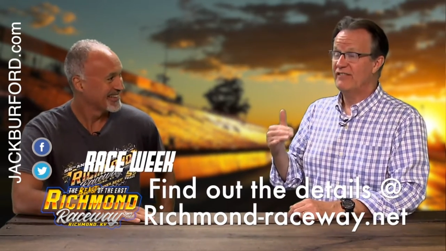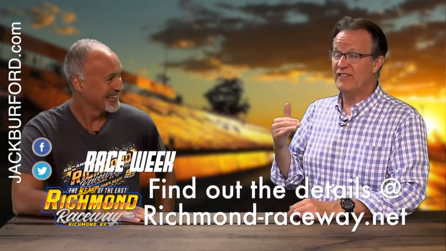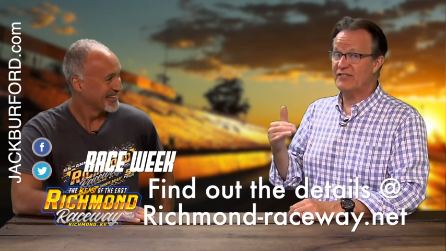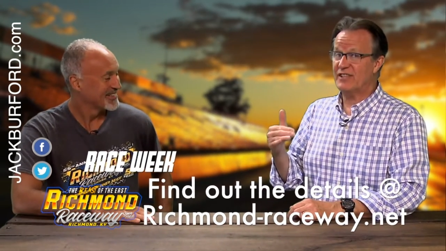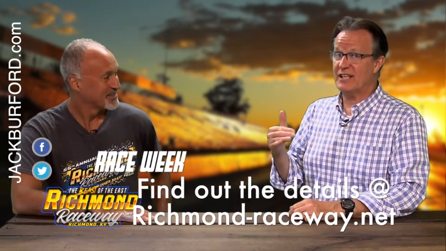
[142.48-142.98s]

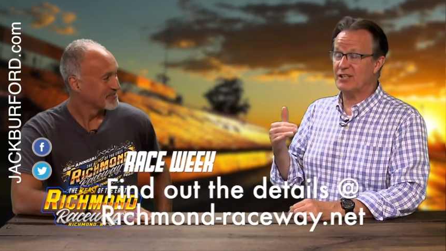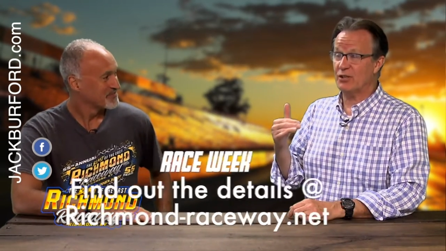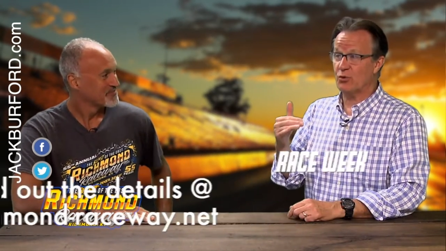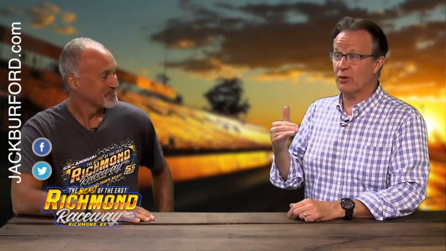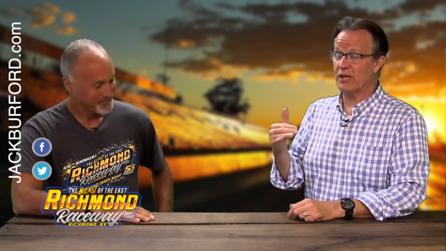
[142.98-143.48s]
Speaker 1: fifteen to
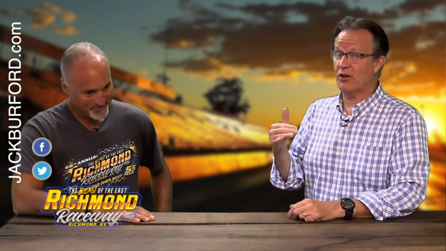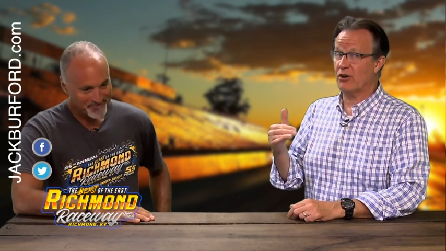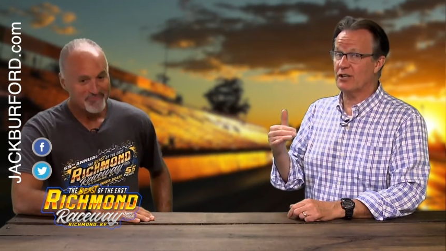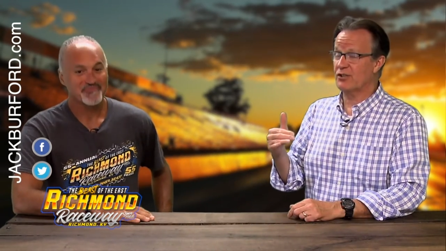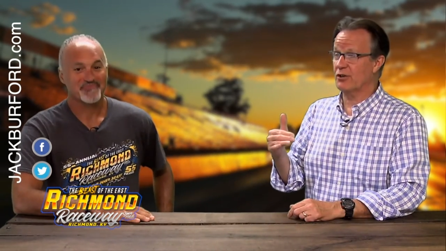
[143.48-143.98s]
twenty
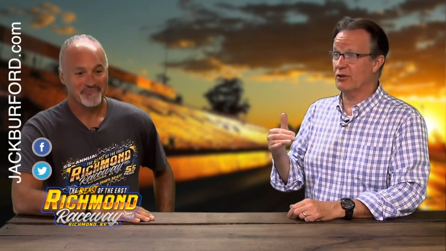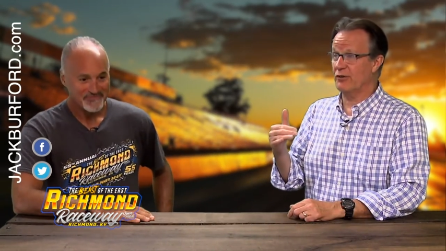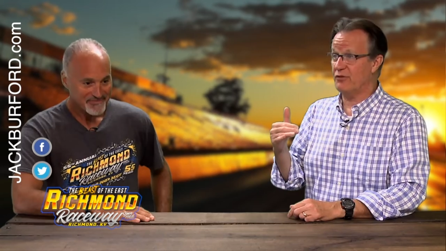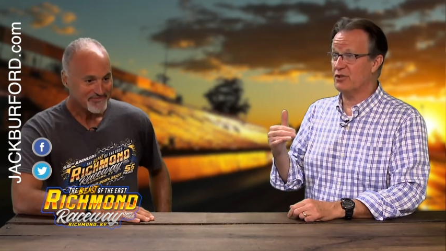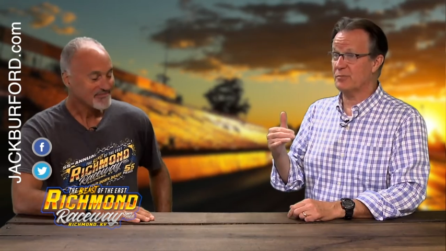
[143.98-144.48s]
degrees cooler if
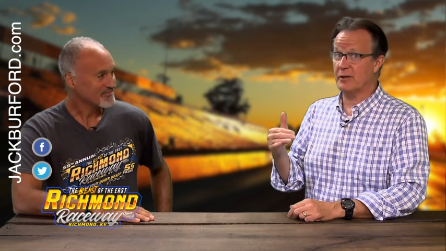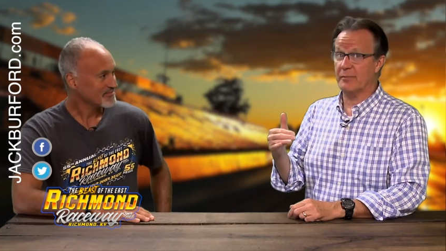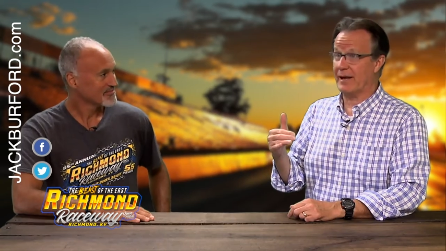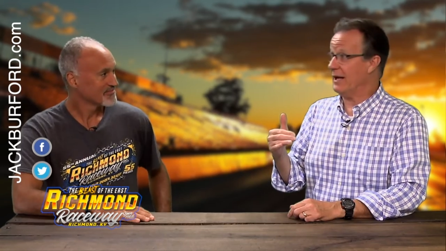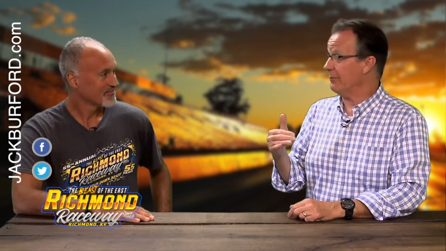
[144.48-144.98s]
you just put up a
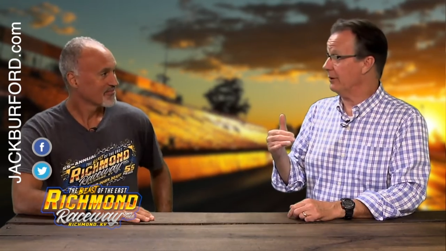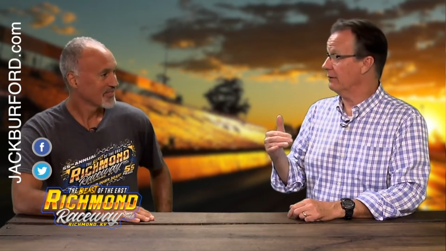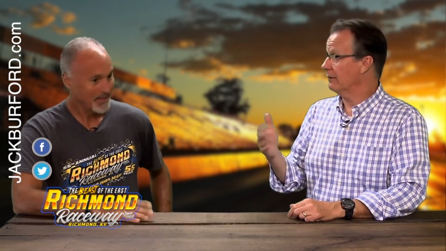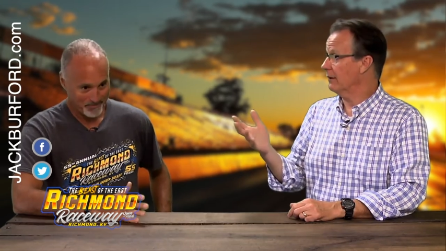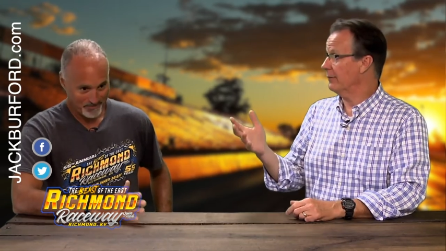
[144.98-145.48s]
Speaker 2: canopy.
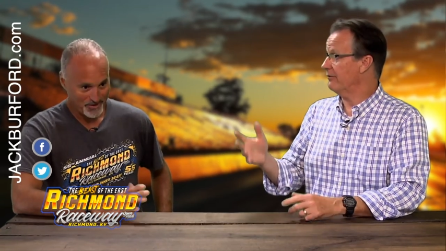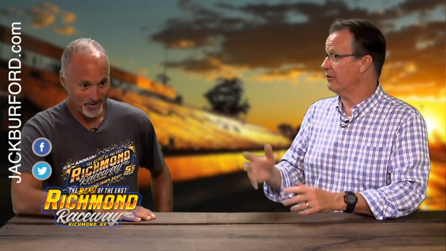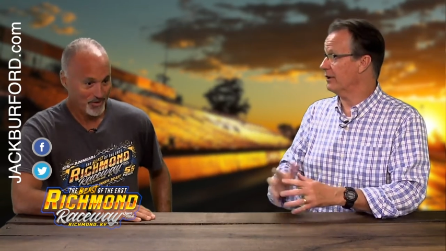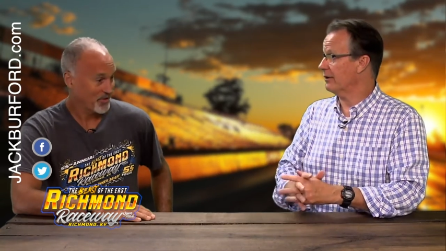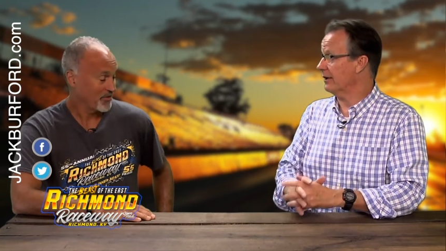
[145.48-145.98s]
Yep. I mean, you can do
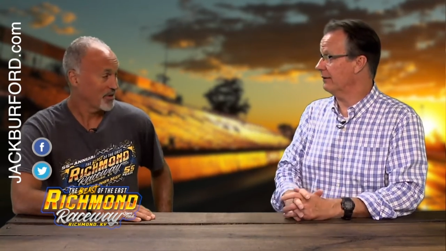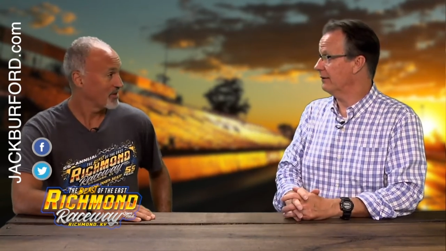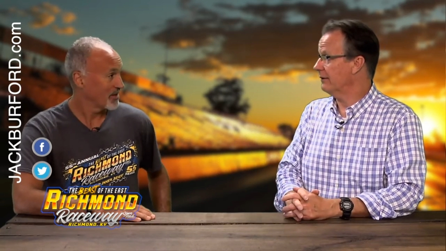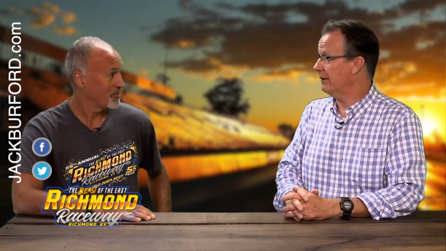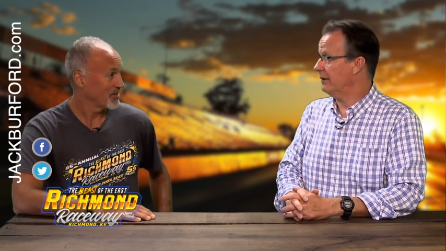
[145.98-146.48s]
whatever you want.
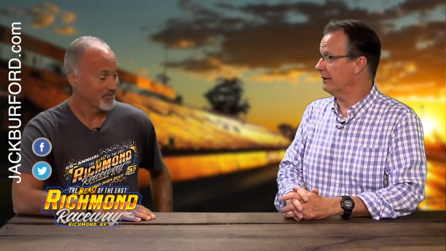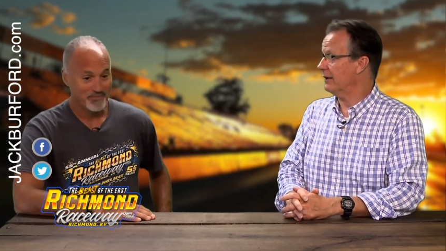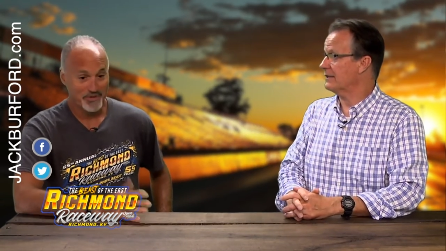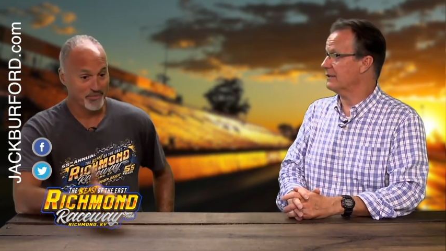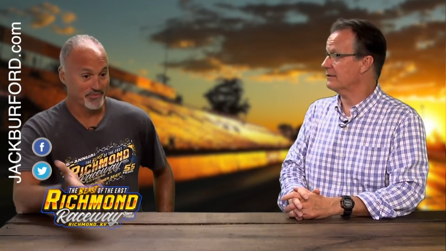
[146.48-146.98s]
I mean,
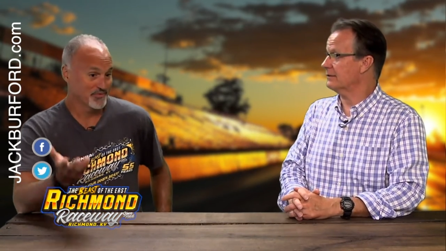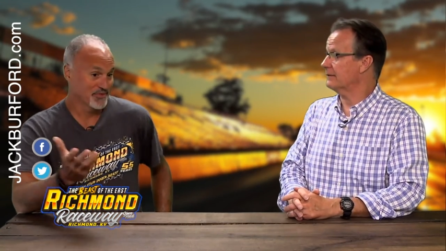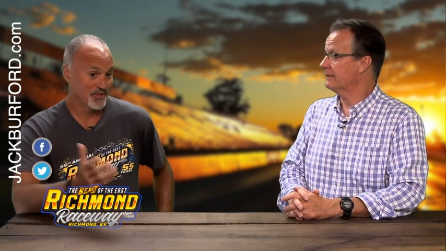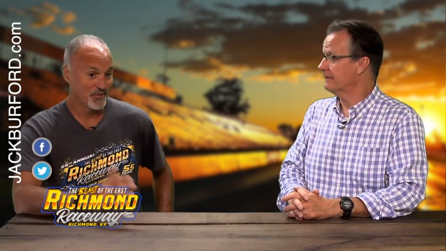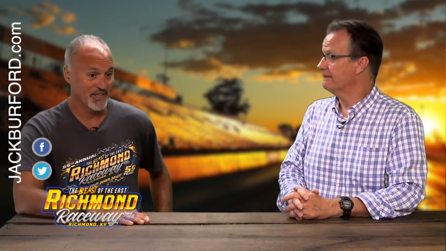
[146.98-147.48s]
yeah, people, You
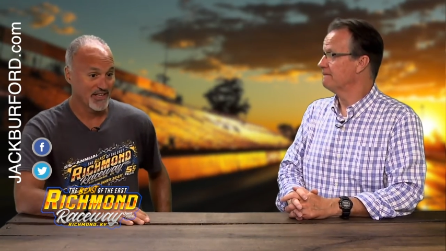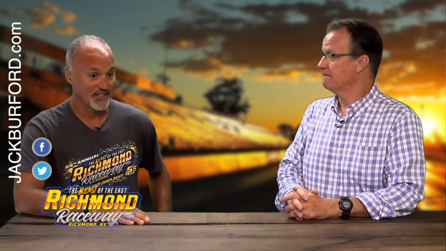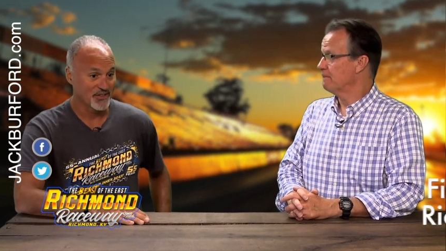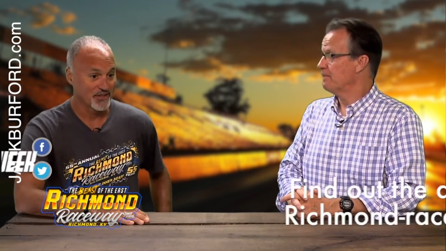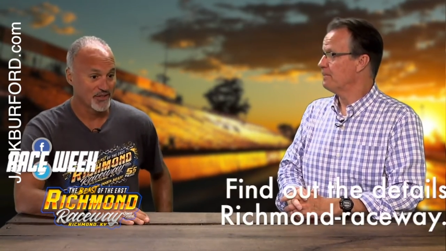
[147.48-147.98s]
know, we get out
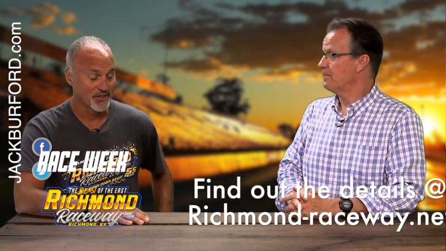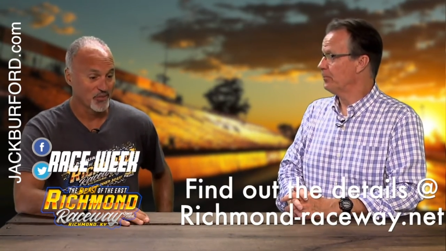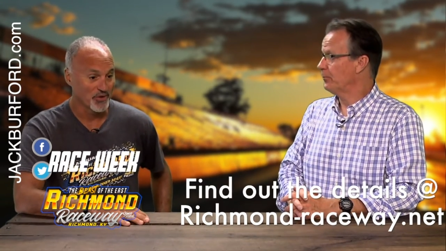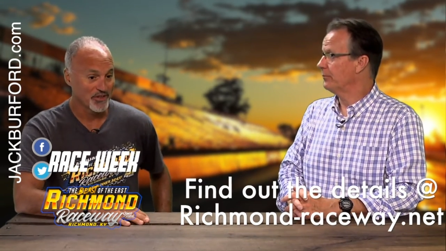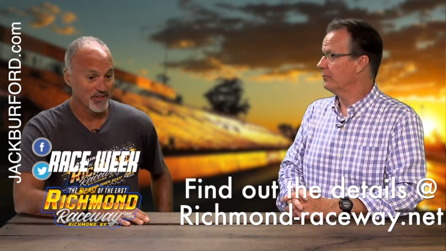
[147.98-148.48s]
there early in the
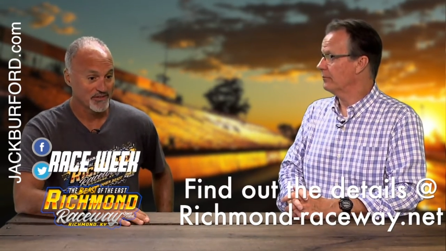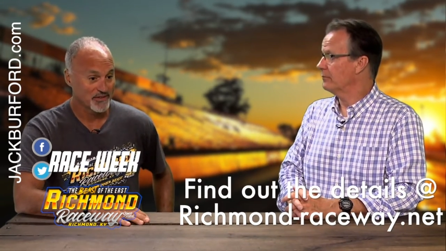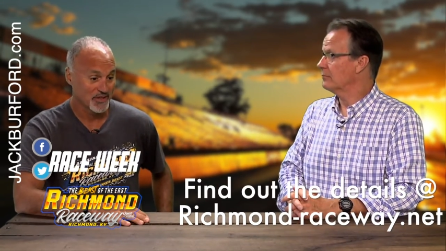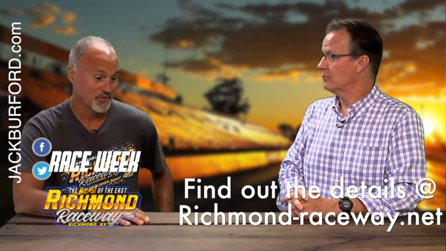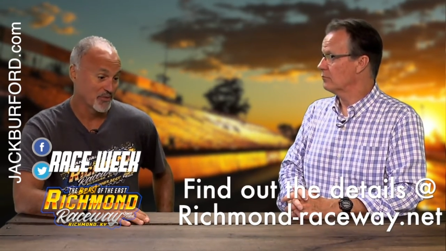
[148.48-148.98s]
morning.
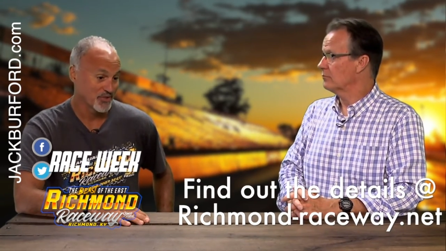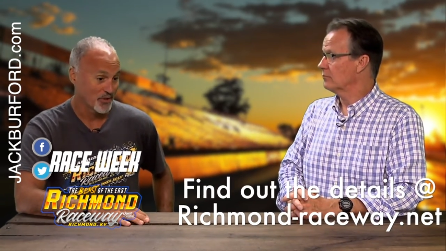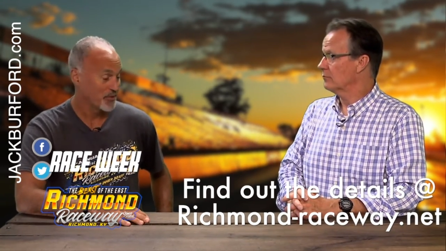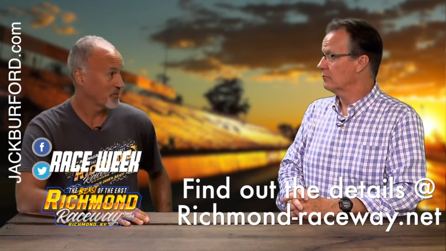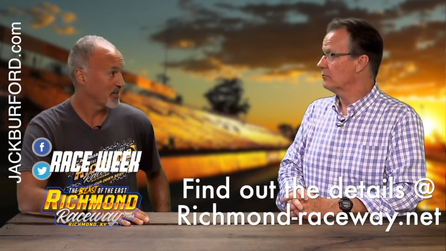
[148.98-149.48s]
Sometimes there are
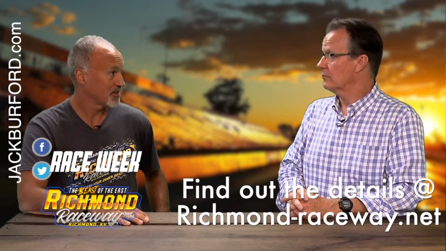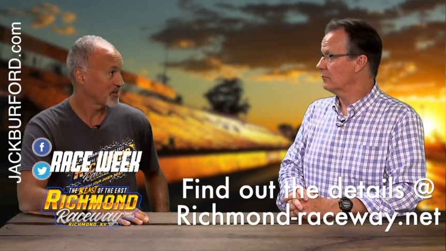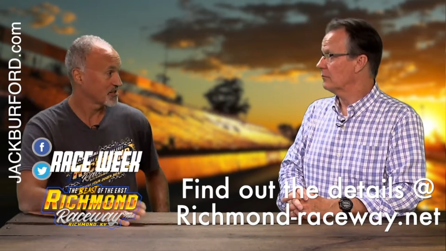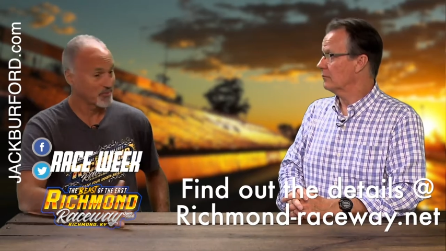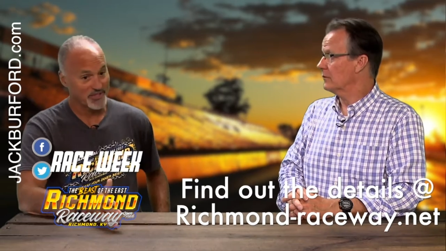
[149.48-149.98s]
people out there,
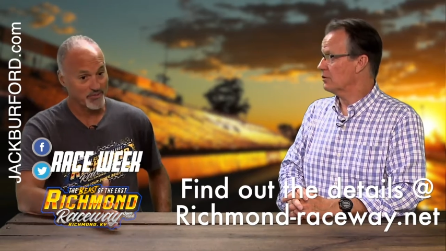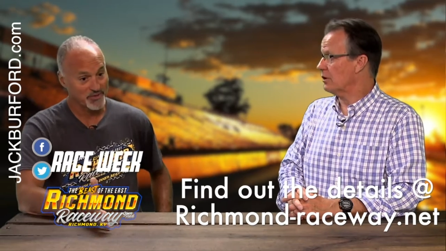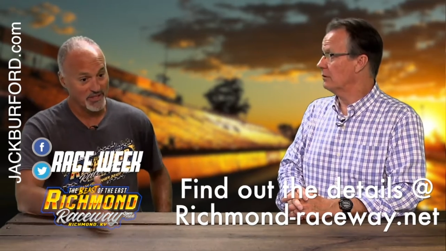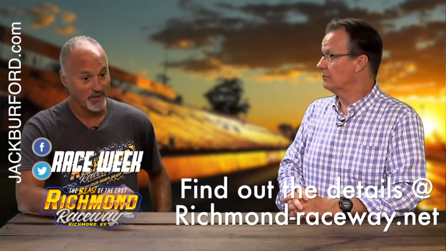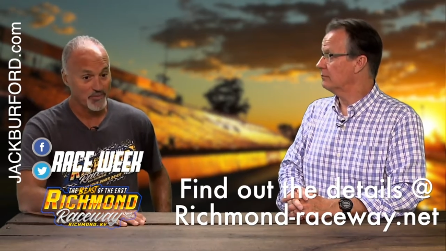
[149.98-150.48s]
sometimes sure. there's
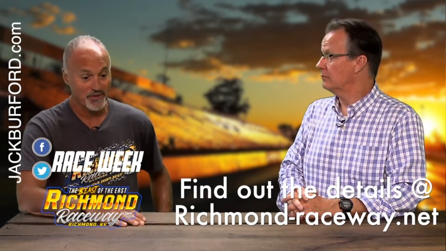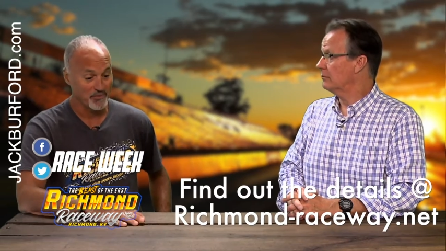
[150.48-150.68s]
not. But you know,